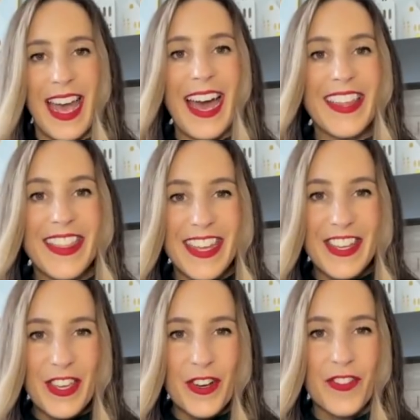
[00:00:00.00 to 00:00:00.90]
And
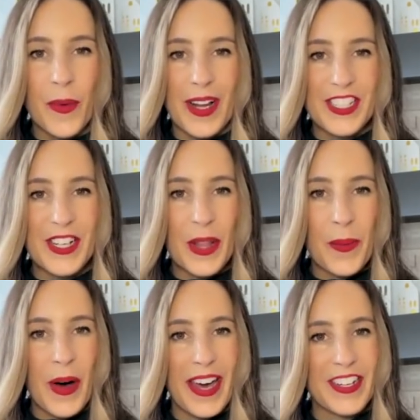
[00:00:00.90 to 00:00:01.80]
thank you for watching
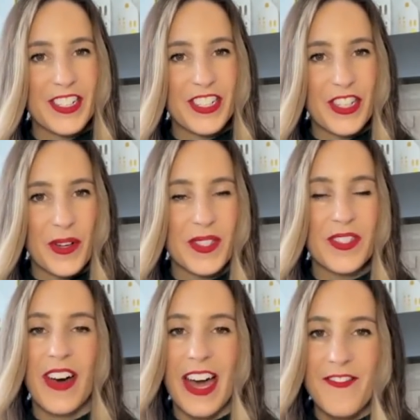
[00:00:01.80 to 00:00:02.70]
Global Energy
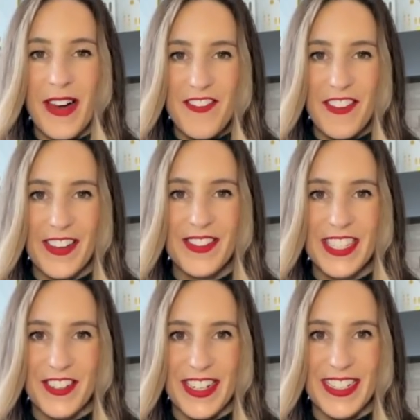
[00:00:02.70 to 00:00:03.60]
Show's 5x5
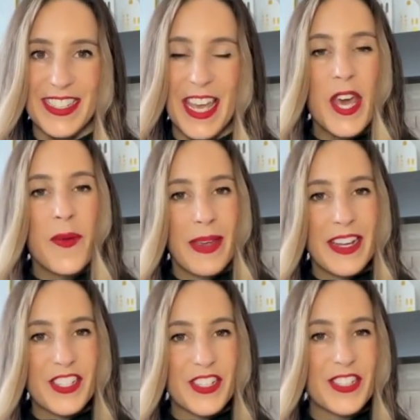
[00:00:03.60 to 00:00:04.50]
series.
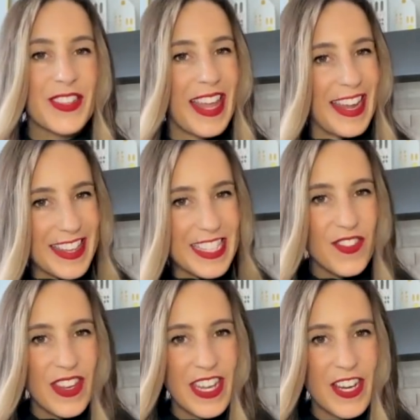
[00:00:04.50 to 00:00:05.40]
Make sure to like this
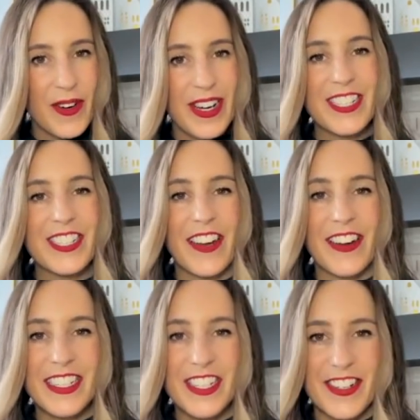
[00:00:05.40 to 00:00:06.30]
video,
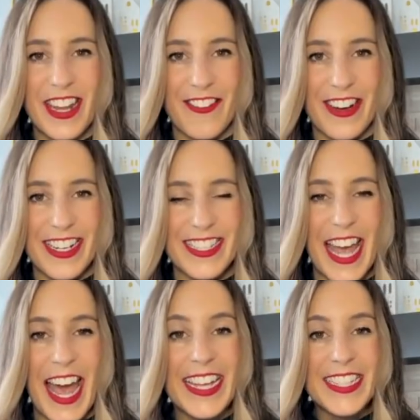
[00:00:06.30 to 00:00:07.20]
share it to your networks,
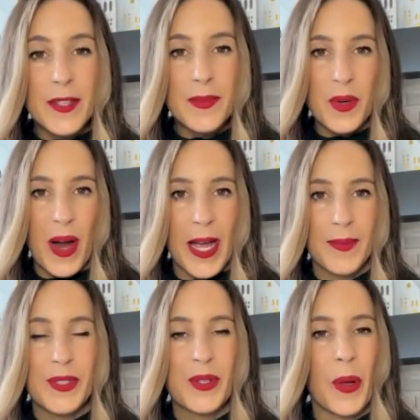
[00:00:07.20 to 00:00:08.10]
and
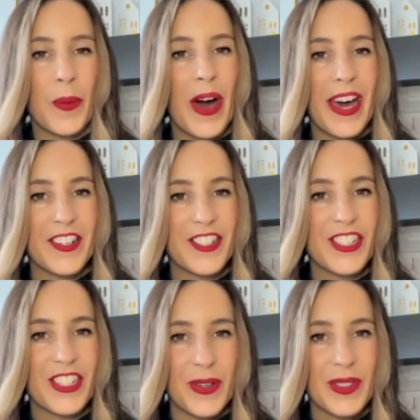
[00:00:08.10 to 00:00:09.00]
subscribe to Global Energy
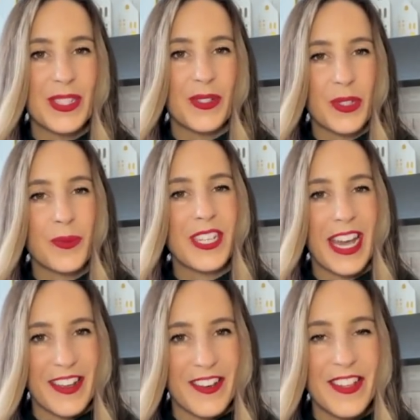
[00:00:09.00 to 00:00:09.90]
Show's YouTube
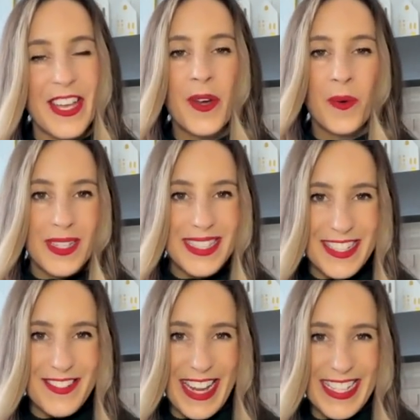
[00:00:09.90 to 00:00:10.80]
channel. We'll
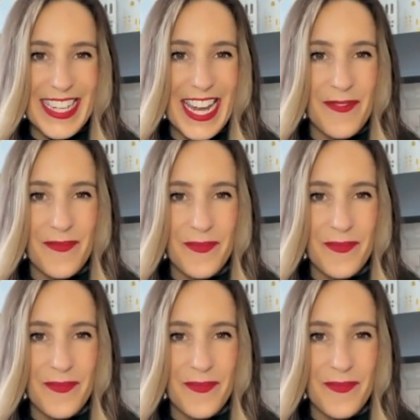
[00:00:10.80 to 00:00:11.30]
see you next time.